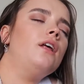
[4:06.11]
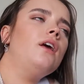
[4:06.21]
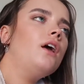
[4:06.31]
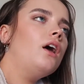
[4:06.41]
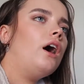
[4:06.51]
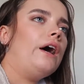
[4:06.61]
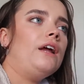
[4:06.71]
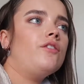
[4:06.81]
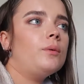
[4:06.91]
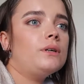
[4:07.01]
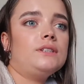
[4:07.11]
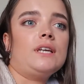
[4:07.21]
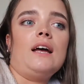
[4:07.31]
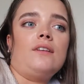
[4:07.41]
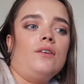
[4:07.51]
And everywhere
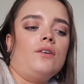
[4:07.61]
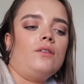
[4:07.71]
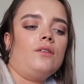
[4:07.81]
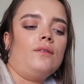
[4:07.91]
said that